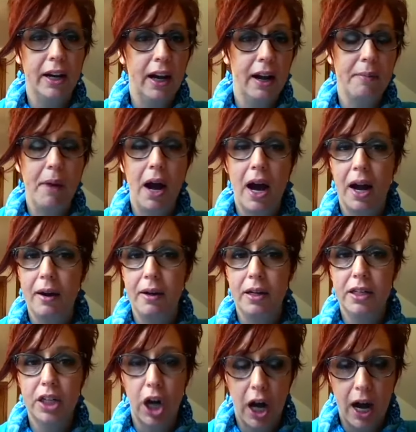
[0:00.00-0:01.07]
I'm on
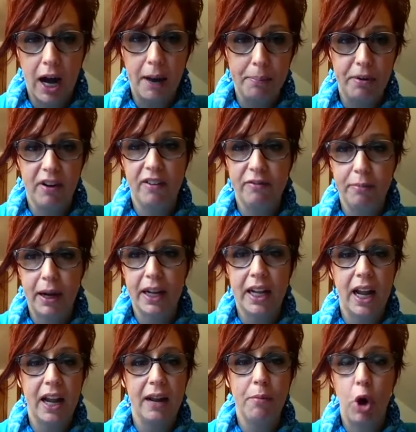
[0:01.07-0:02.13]
top of my
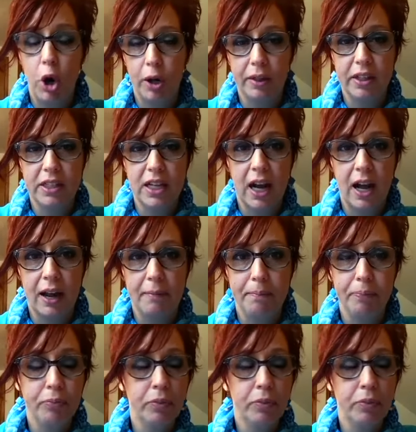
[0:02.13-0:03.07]
game all the time.